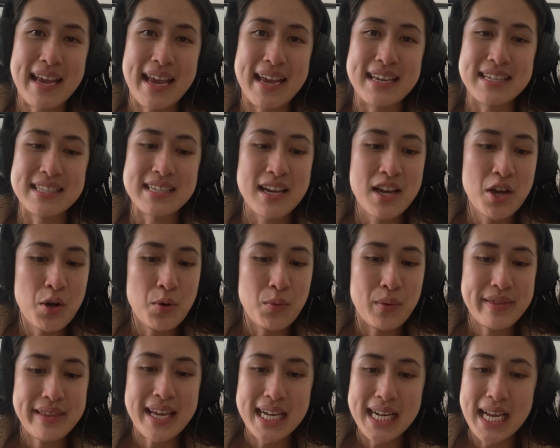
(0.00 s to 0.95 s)
And
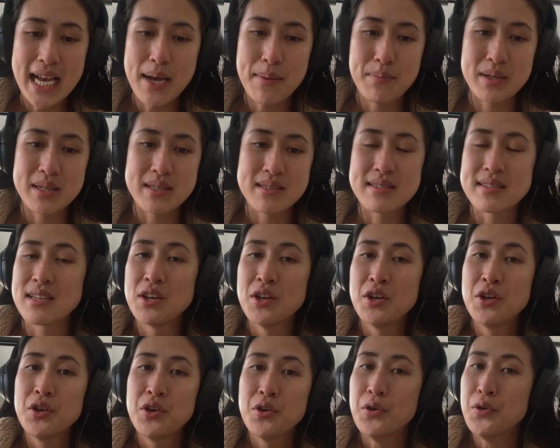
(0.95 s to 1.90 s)
when that happens,
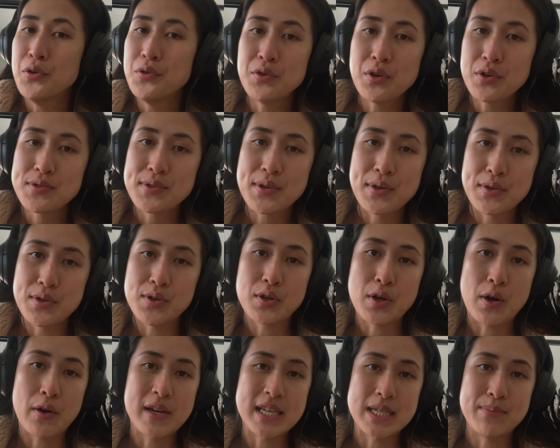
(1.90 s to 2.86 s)
who knows who you're
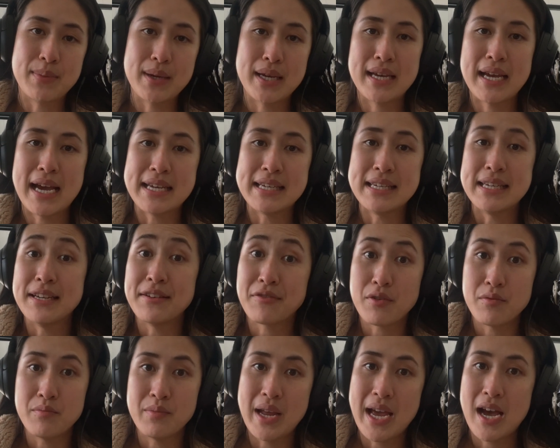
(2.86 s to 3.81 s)
going to be a year
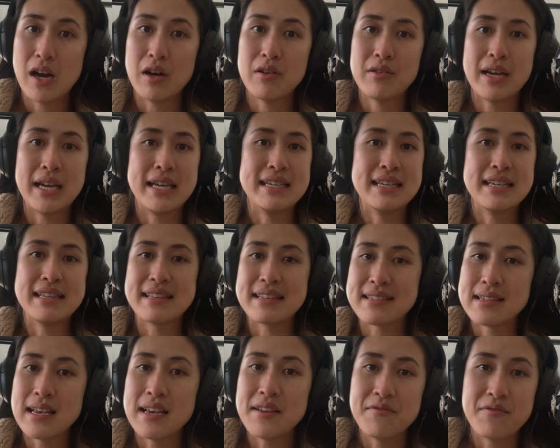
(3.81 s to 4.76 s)
from now? And in the
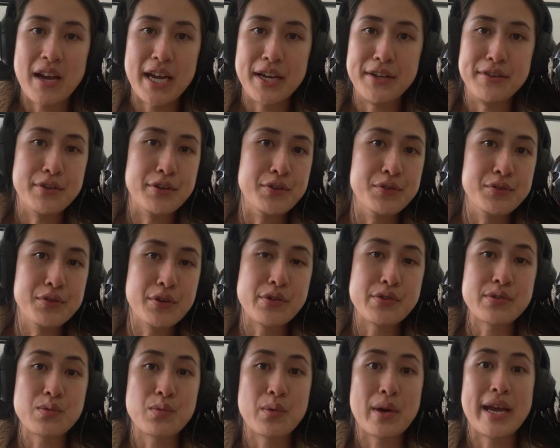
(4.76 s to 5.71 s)
same vein, who knows